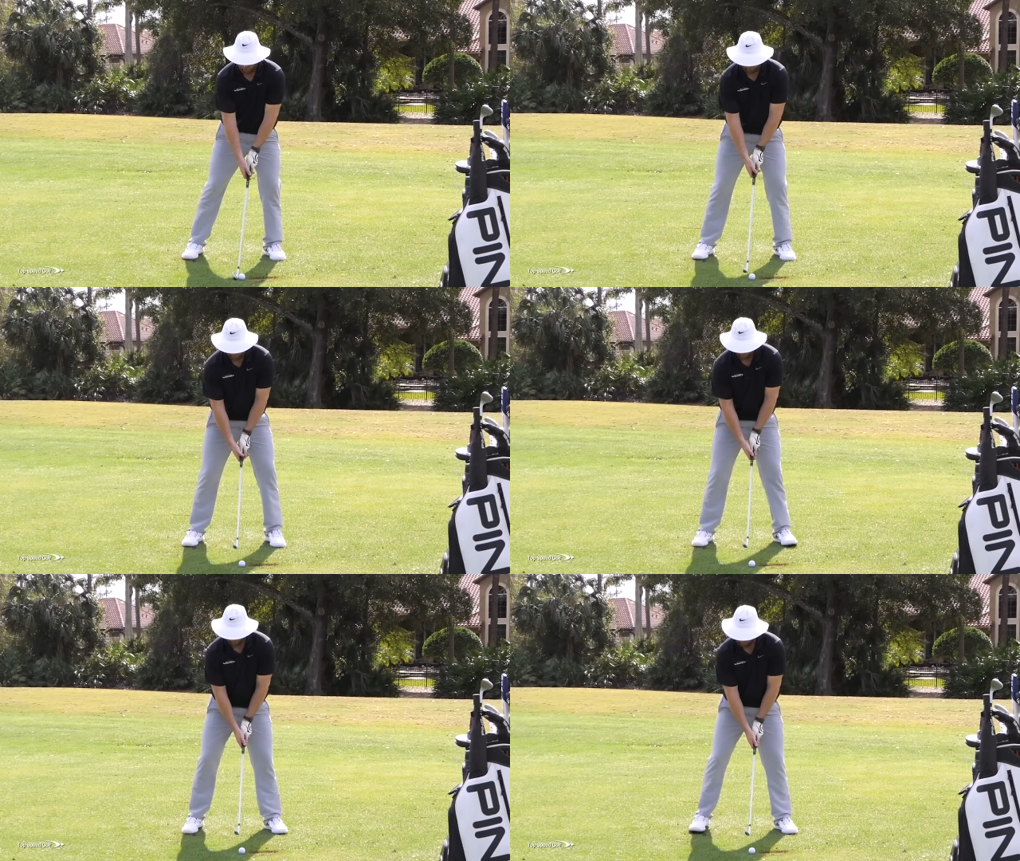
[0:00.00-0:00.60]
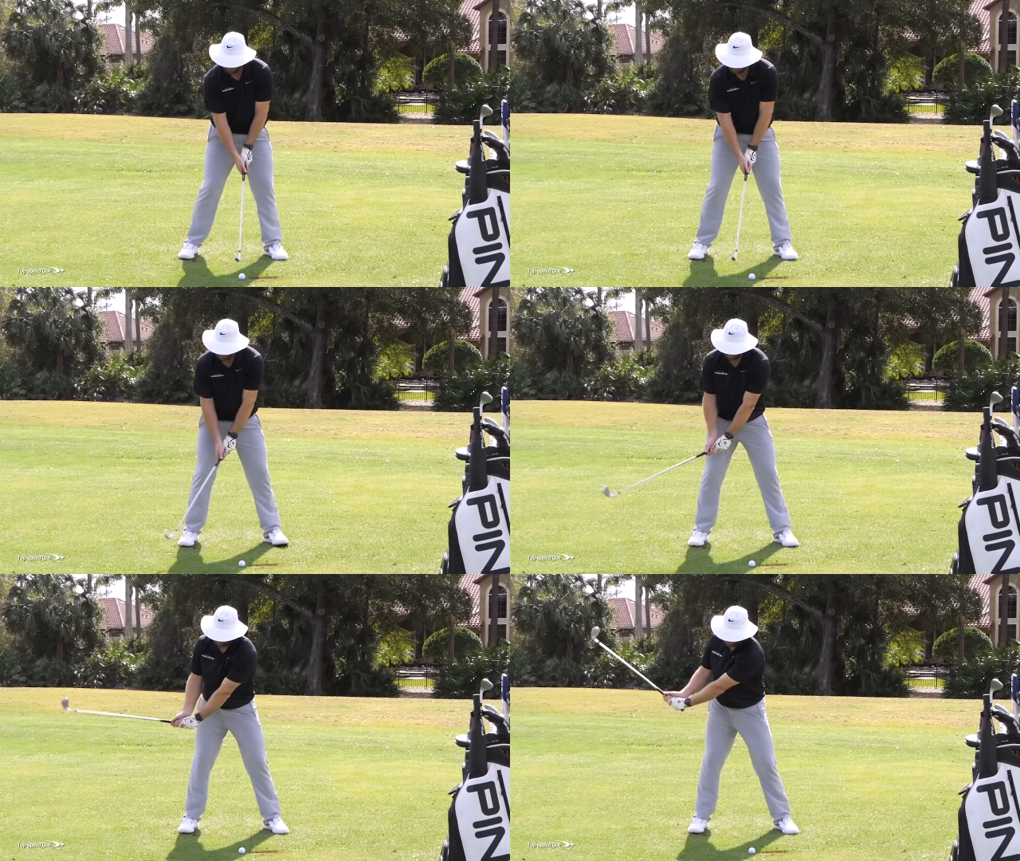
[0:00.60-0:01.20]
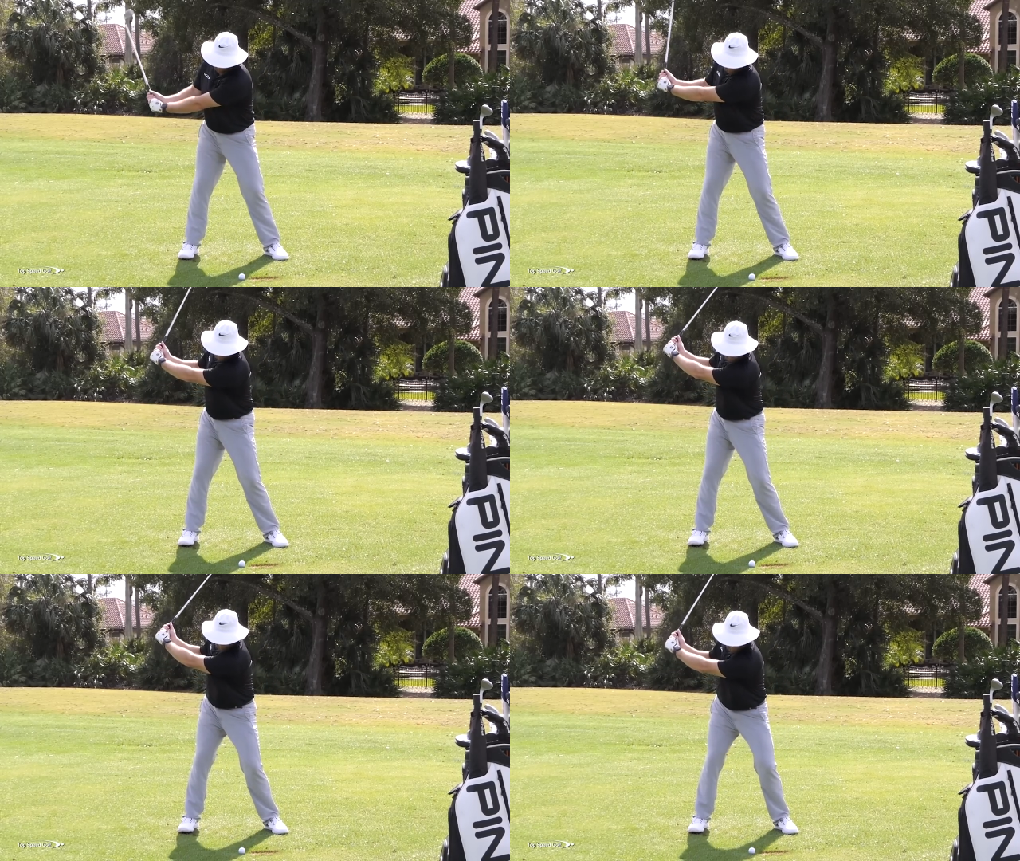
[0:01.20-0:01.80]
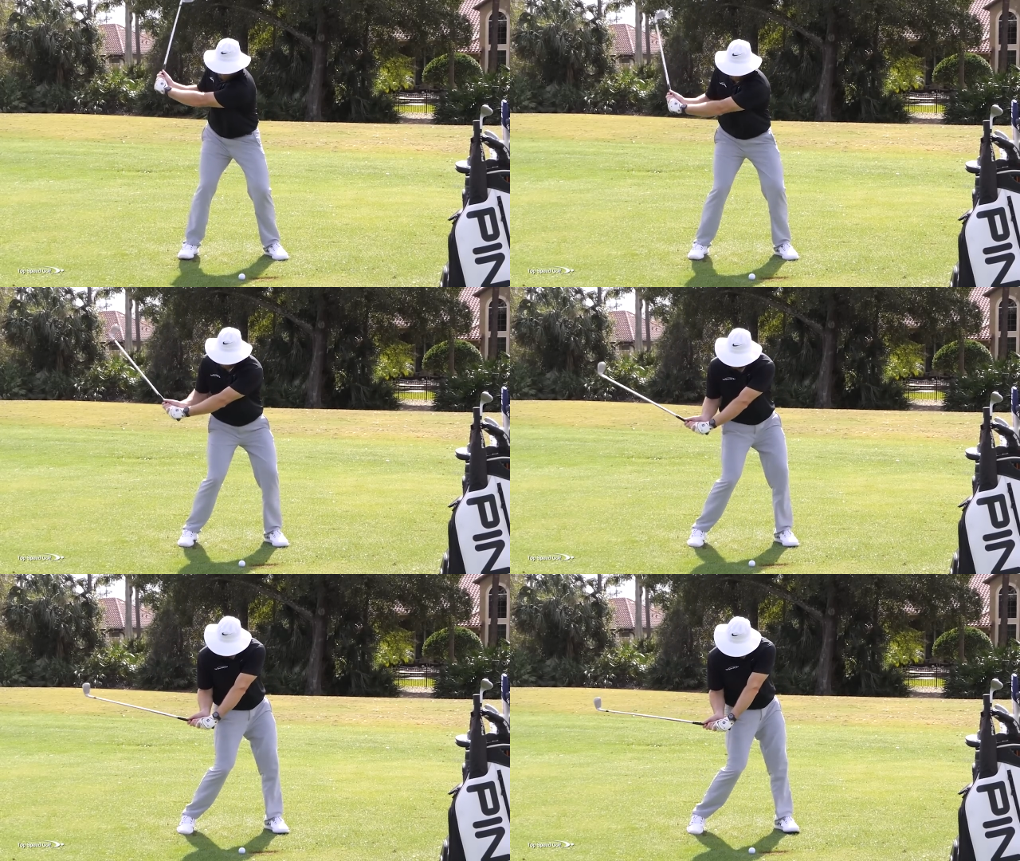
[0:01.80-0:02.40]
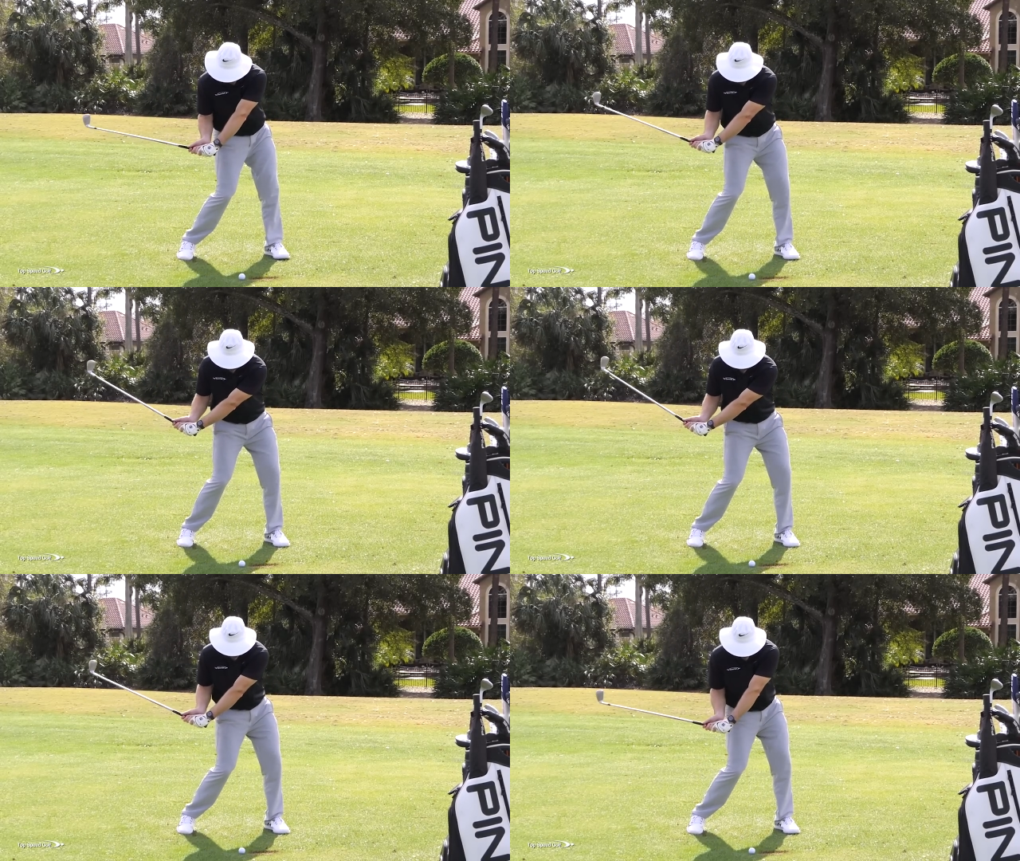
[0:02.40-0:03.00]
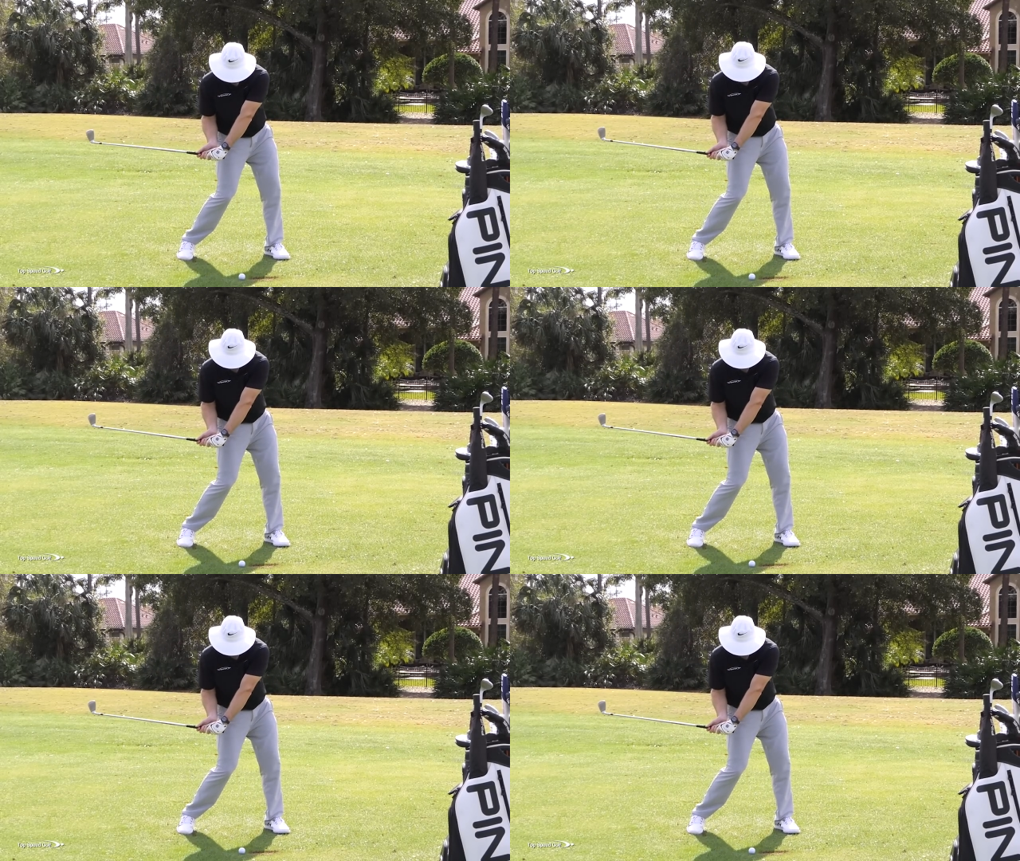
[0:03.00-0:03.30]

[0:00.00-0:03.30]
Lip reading: Nobody's mouth can be seen.